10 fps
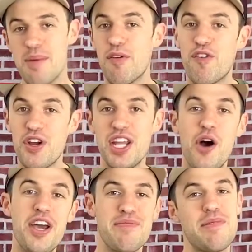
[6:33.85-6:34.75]
and before you
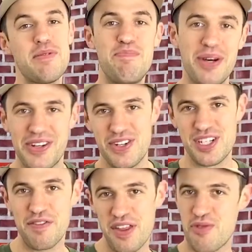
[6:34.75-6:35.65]
know it, you might be building
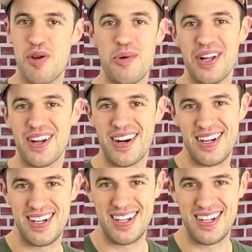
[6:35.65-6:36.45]
yourself a three-wheeler.